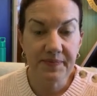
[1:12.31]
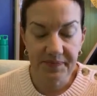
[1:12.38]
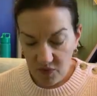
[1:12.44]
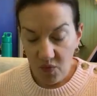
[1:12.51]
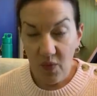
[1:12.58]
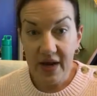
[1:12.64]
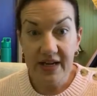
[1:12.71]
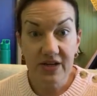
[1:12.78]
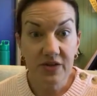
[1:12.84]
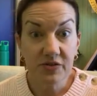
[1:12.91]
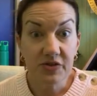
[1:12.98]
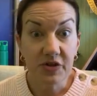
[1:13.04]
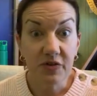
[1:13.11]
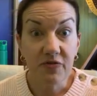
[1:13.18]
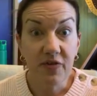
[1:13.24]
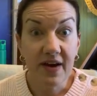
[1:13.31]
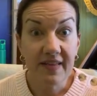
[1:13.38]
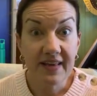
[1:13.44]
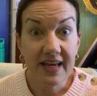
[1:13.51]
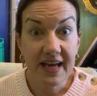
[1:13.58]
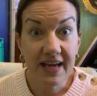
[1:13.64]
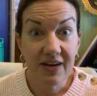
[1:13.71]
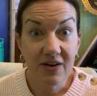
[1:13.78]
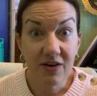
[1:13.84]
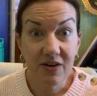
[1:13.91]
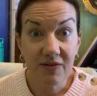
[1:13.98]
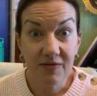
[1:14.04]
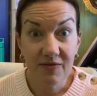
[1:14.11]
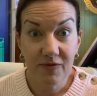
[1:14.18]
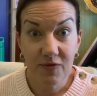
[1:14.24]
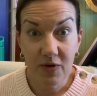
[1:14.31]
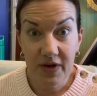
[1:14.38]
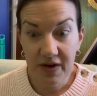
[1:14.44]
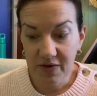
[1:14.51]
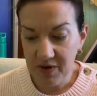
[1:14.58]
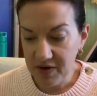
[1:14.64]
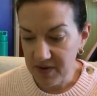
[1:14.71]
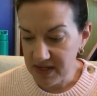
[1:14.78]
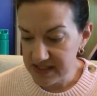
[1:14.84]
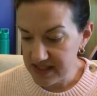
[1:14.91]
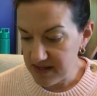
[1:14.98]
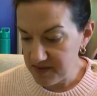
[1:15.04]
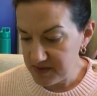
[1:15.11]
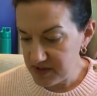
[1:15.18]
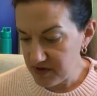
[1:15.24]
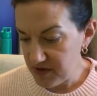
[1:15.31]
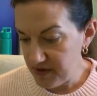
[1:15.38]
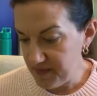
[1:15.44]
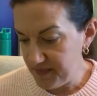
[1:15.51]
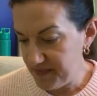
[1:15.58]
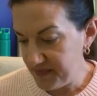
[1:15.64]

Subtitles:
when you do finally get your FOIA request comes through.